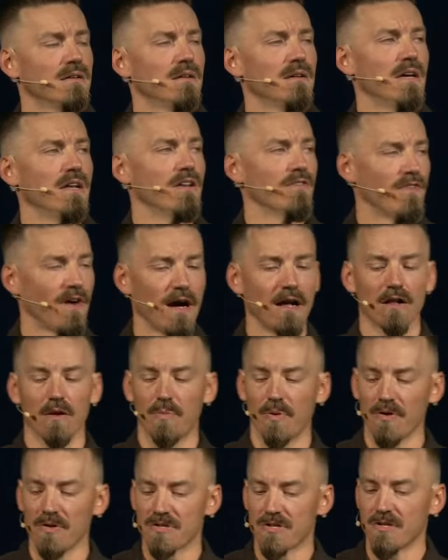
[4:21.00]
and defile a
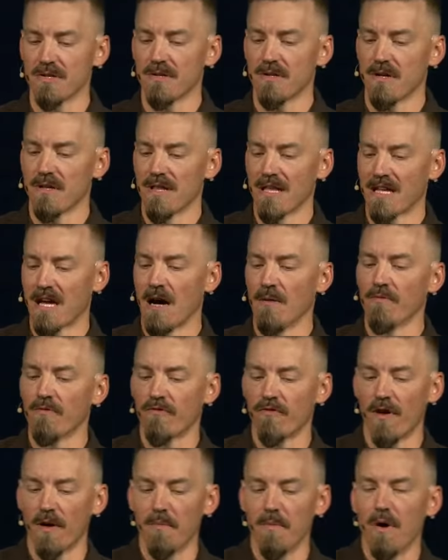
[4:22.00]
person. They come
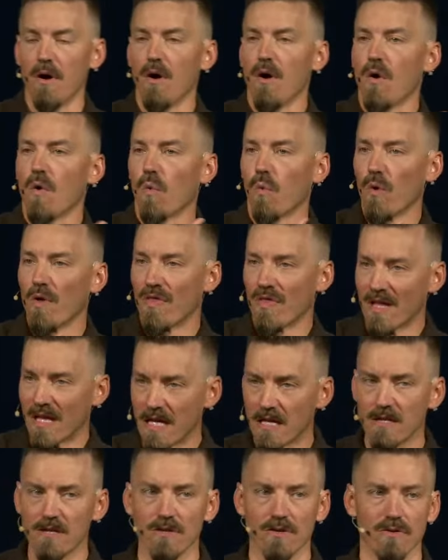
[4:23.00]
from
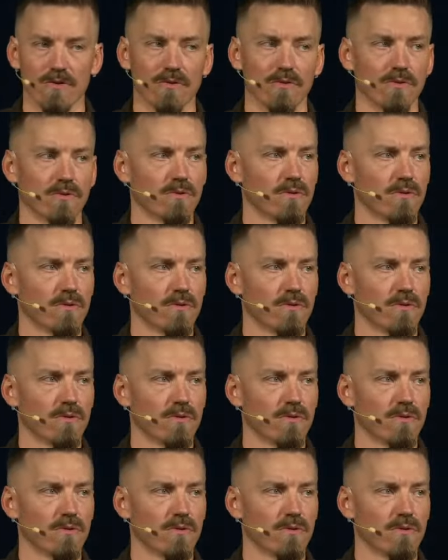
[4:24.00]
within you.